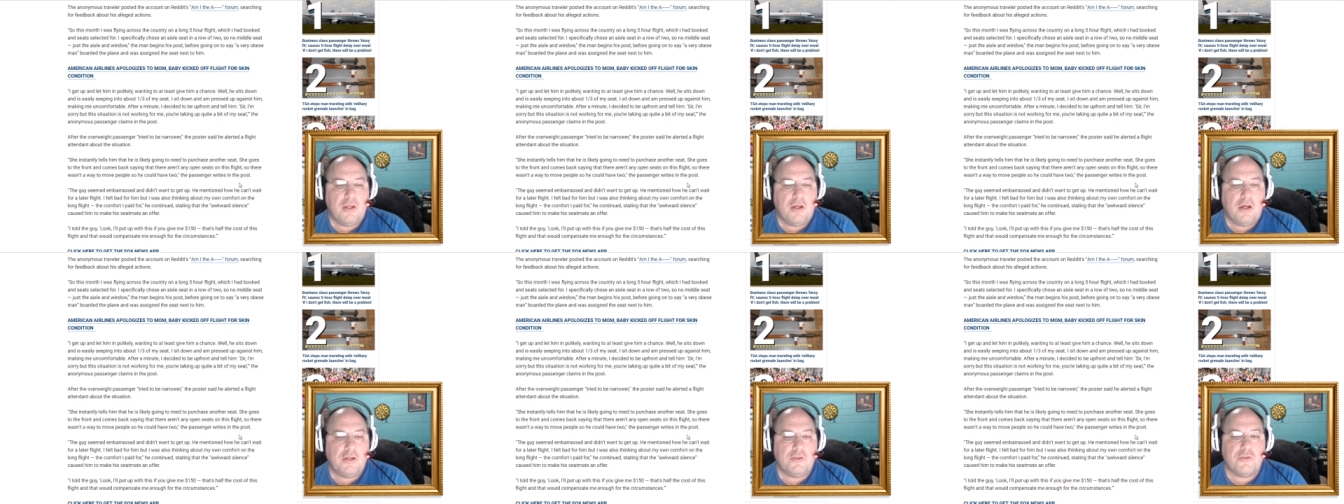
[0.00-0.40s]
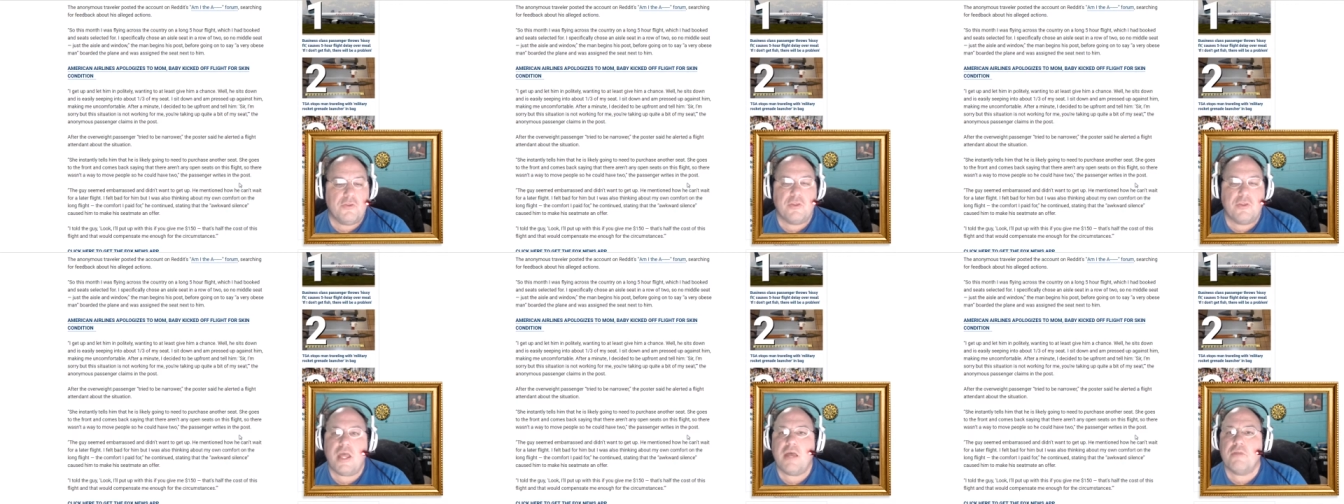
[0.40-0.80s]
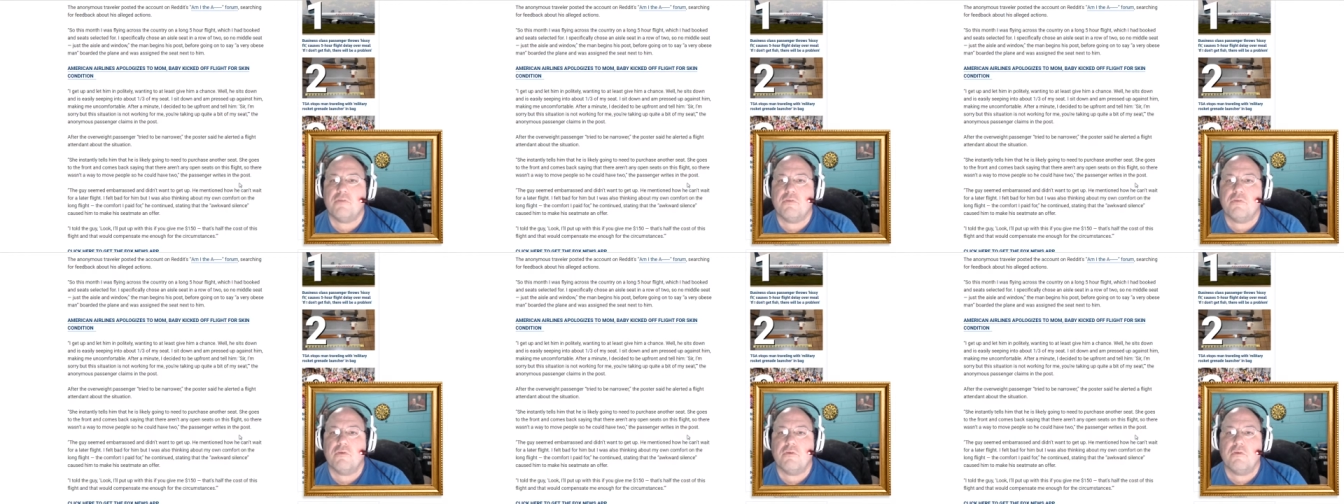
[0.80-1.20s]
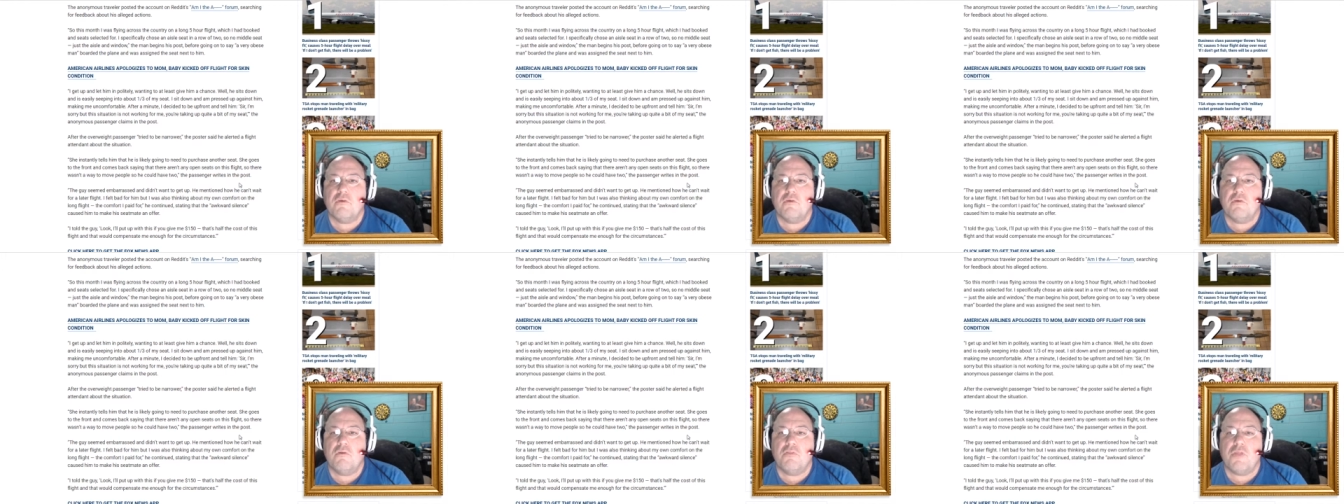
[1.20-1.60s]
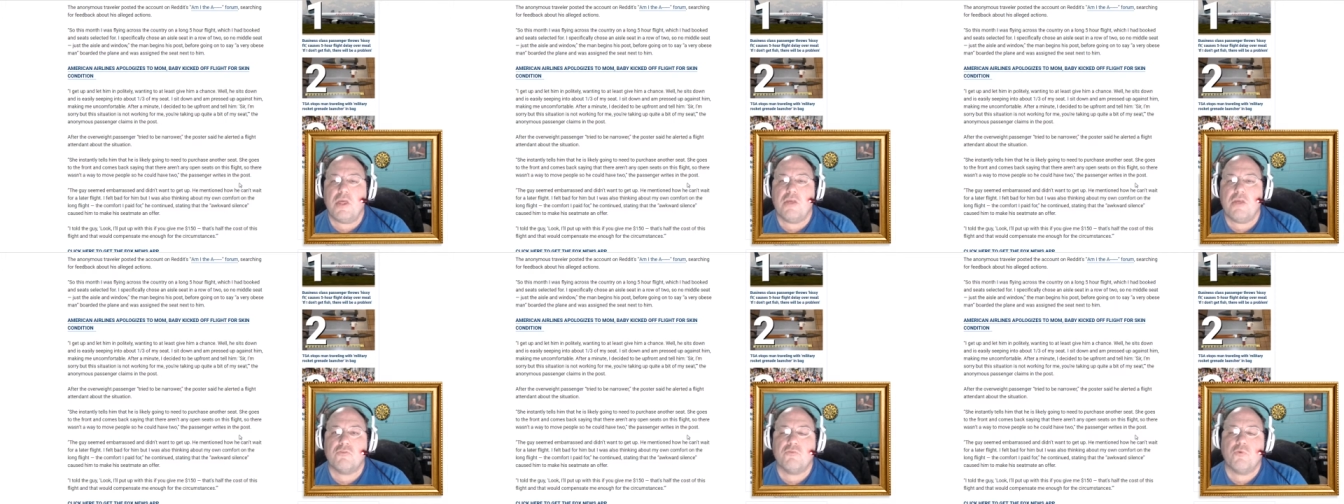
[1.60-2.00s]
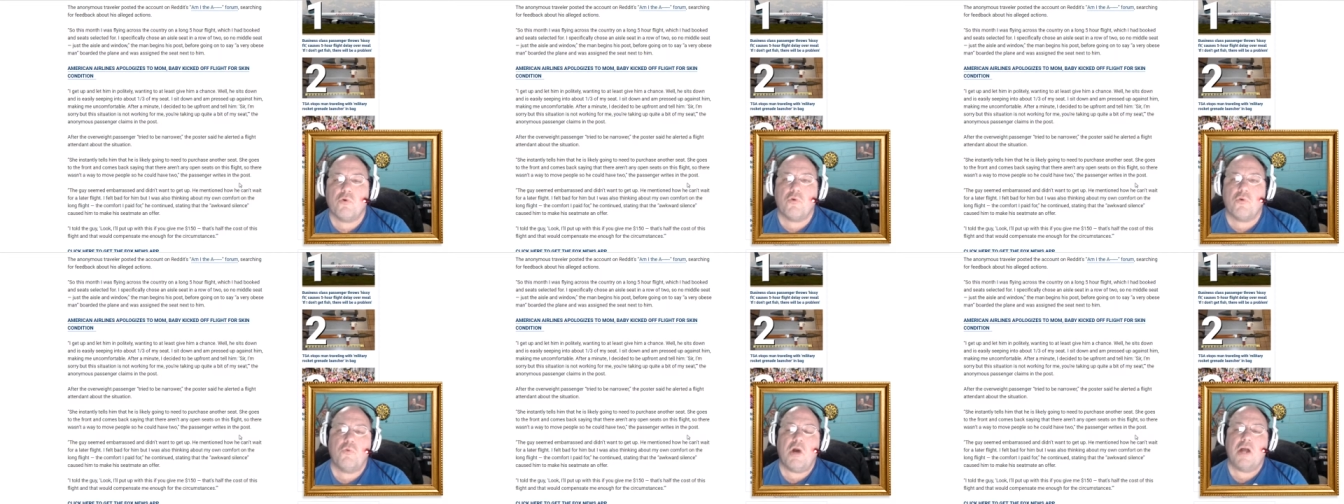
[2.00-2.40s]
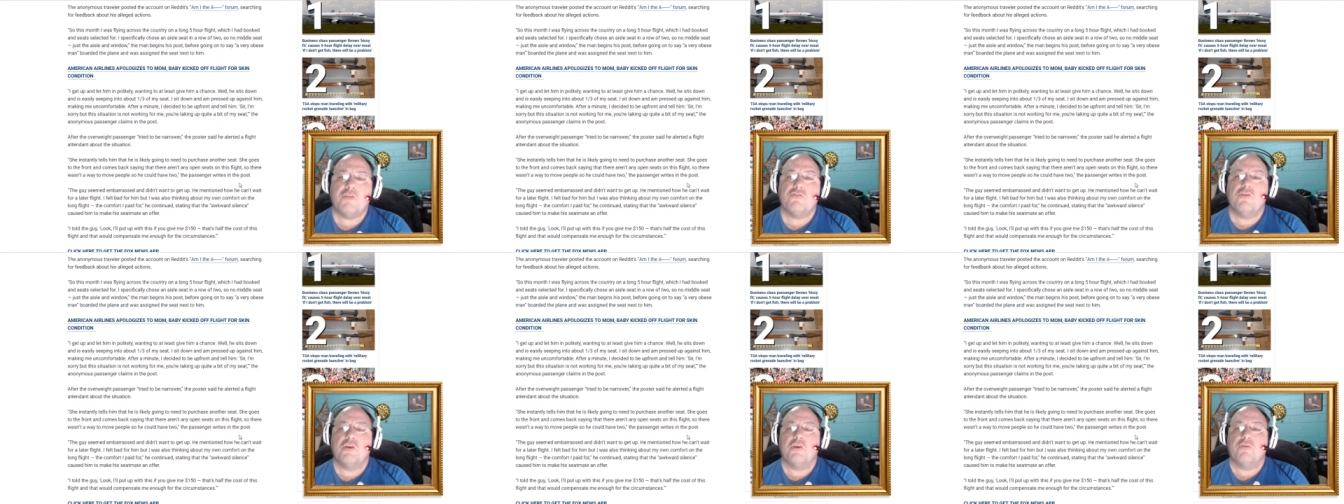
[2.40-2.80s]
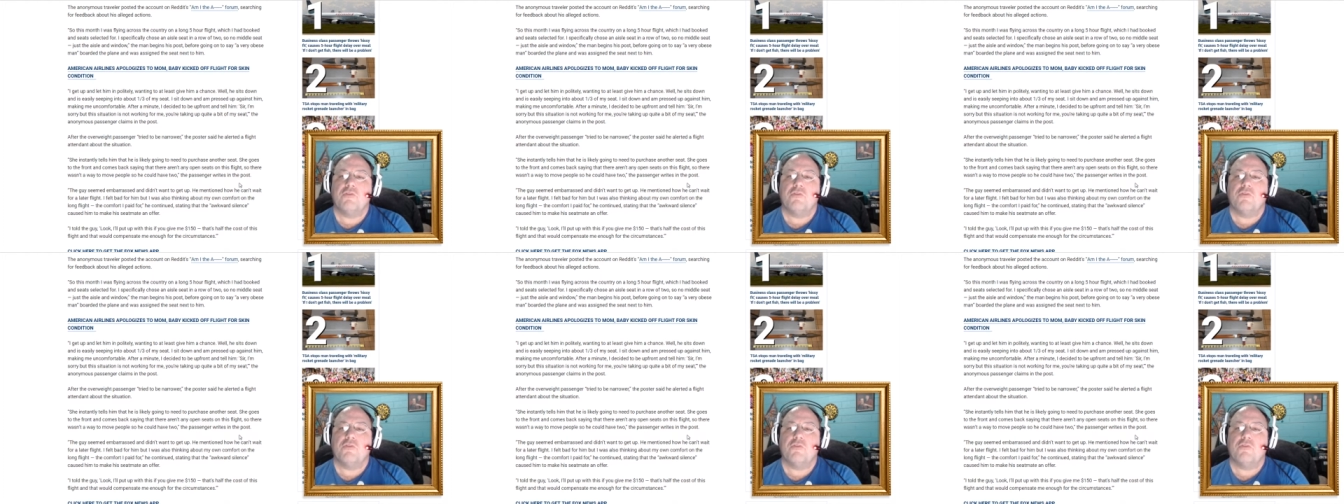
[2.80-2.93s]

Other than that, thanks for watching